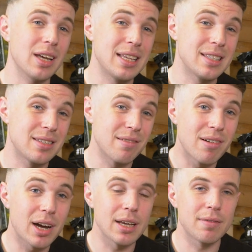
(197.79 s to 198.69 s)
is
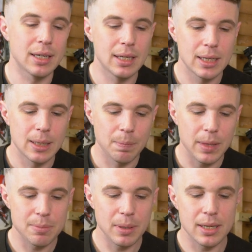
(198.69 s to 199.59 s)
derived
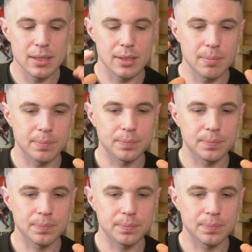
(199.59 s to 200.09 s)
is because